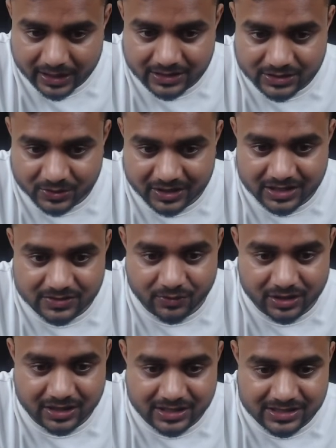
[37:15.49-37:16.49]
So here is what,
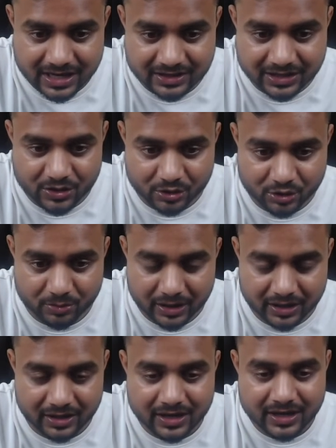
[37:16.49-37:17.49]
here is the other document,
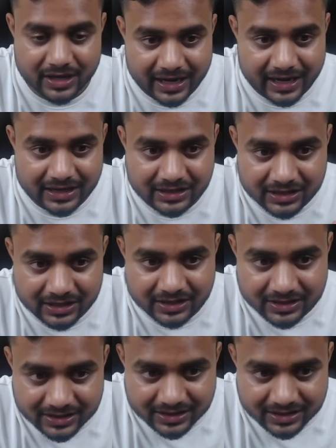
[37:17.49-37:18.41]
and here